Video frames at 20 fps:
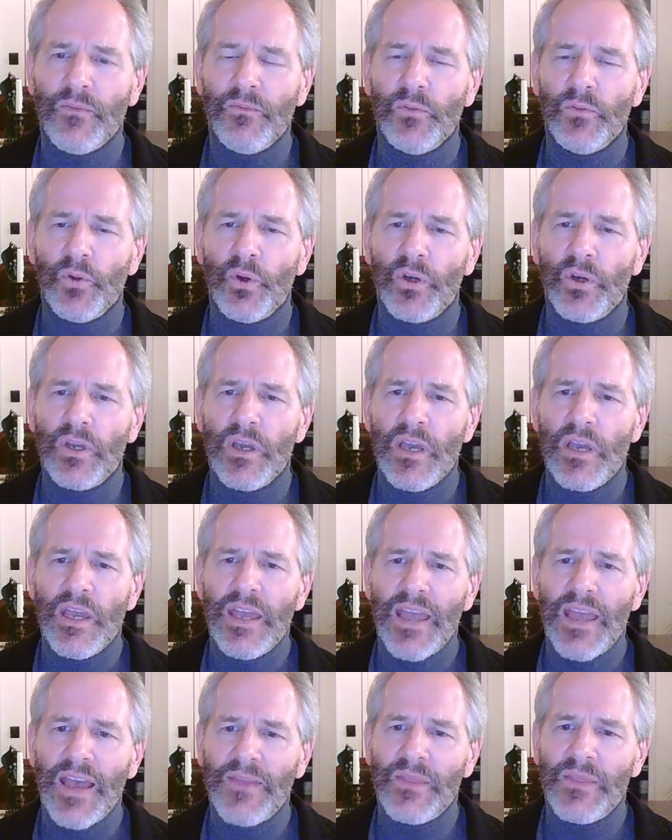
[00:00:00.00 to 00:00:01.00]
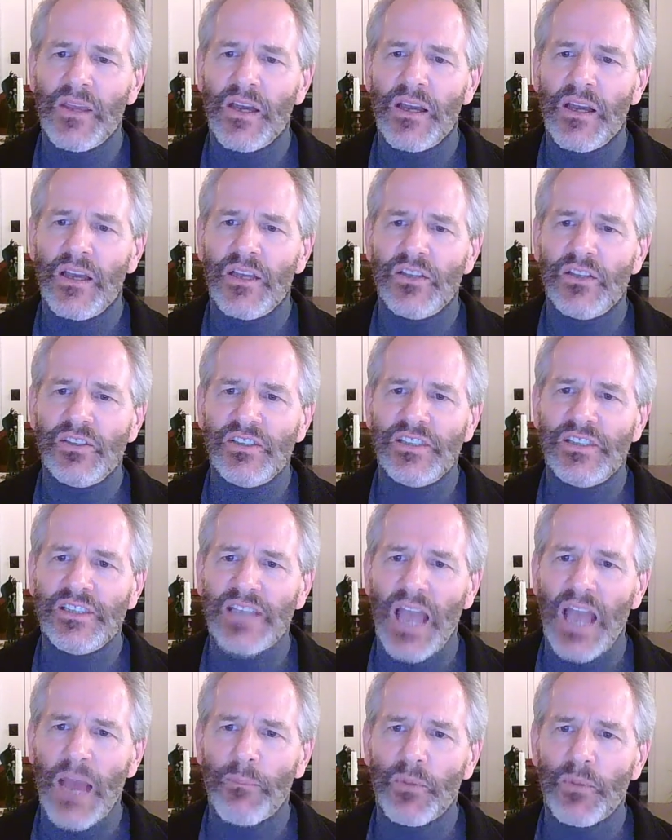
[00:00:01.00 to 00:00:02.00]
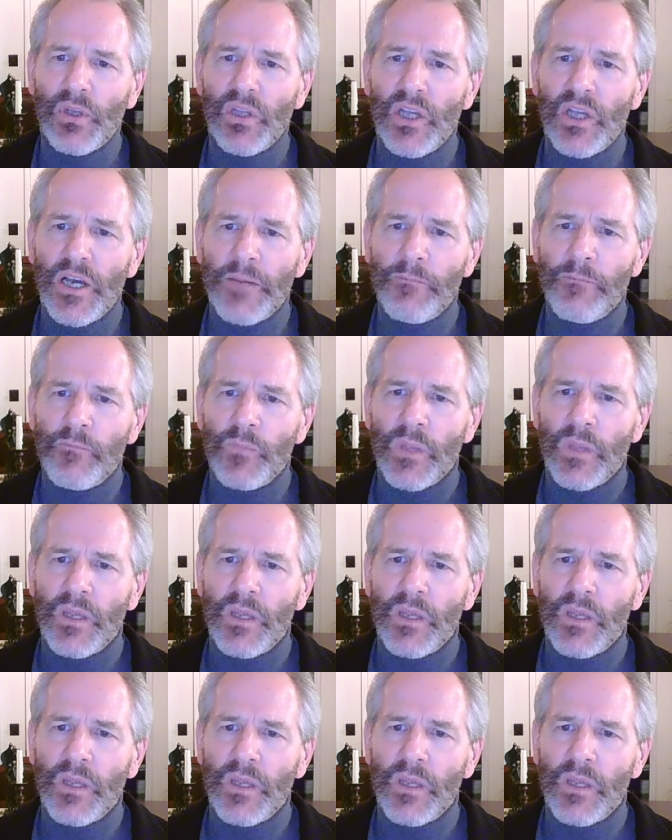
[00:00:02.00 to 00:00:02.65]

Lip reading: look at the scapula,